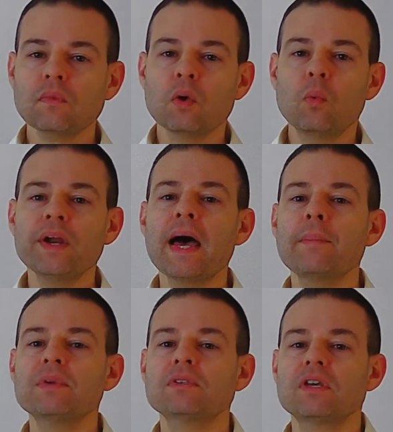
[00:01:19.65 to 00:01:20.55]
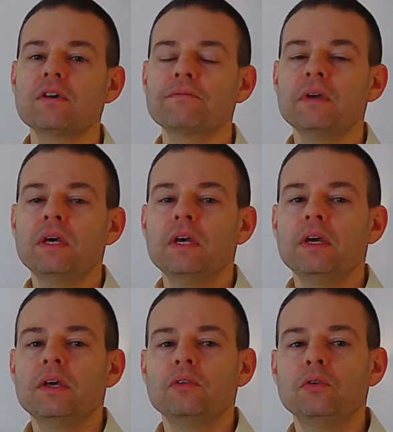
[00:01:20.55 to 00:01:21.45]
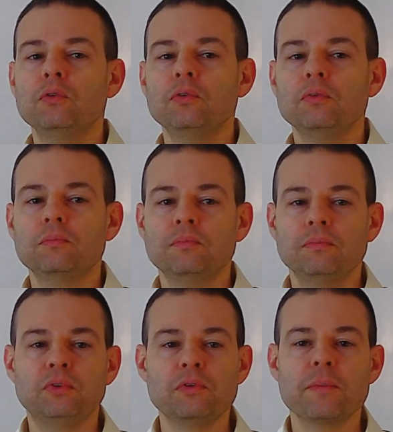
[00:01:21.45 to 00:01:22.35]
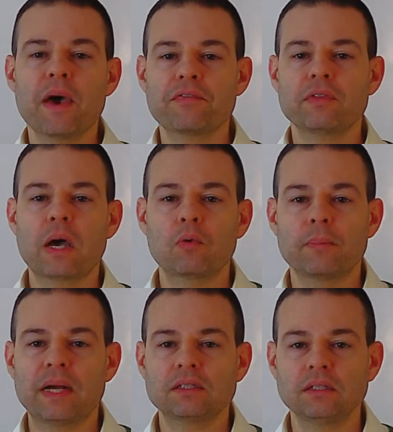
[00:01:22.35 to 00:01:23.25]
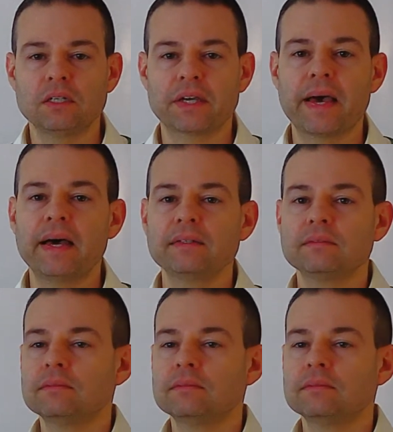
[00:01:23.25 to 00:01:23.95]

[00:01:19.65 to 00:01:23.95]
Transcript: what happens if you do the method that we're about to look at,